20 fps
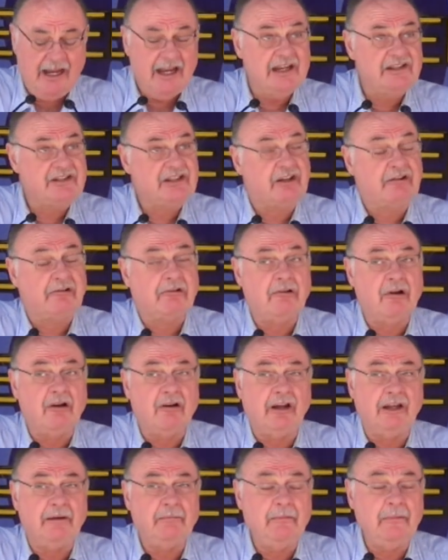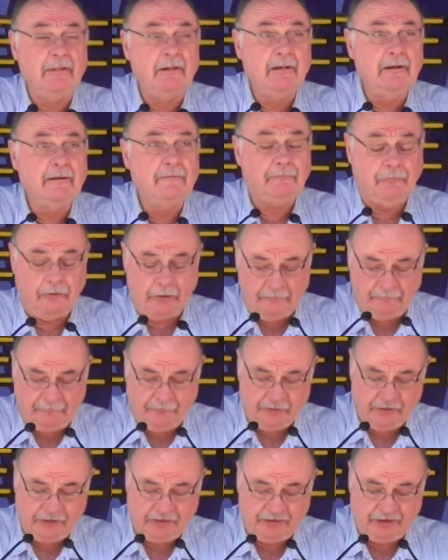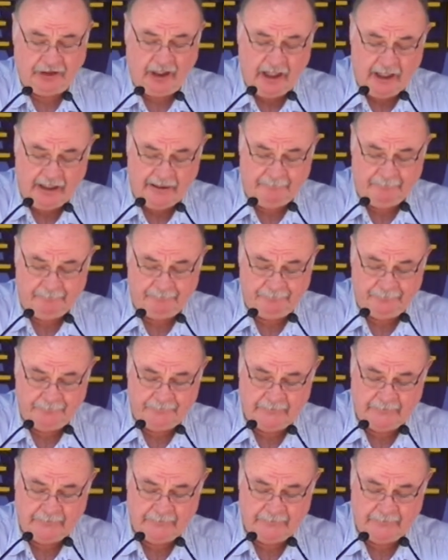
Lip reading: as a crime for the first time.